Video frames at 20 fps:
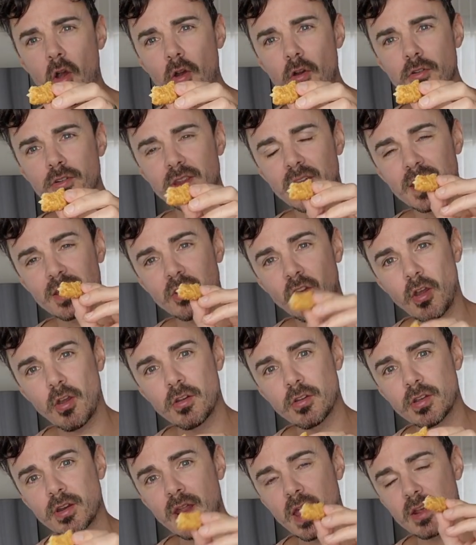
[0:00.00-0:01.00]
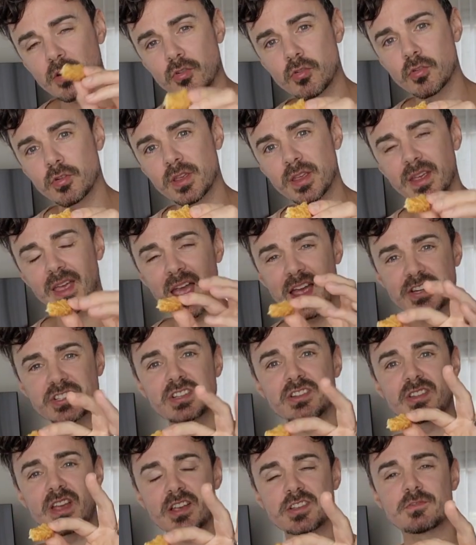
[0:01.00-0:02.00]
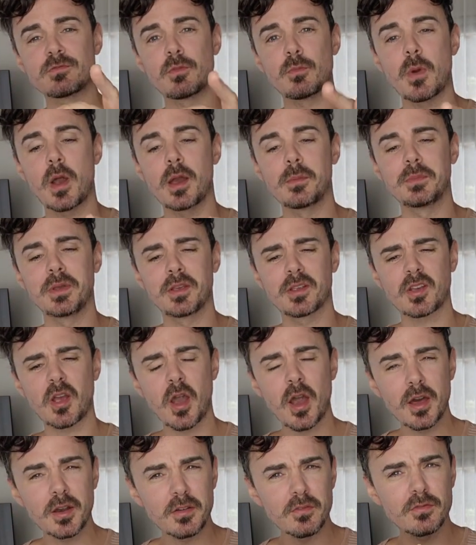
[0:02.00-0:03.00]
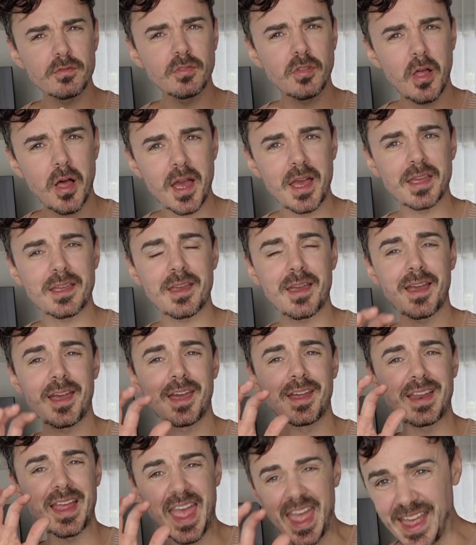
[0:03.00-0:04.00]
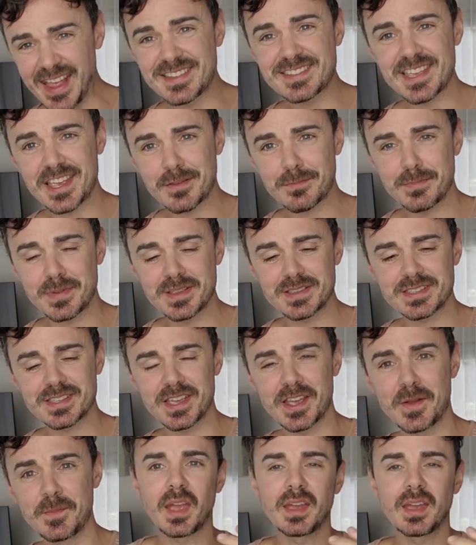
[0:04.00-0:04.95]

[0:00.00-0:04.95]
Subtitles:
oat and coconut cookie actually does remind me kind of like an Antec biscuit.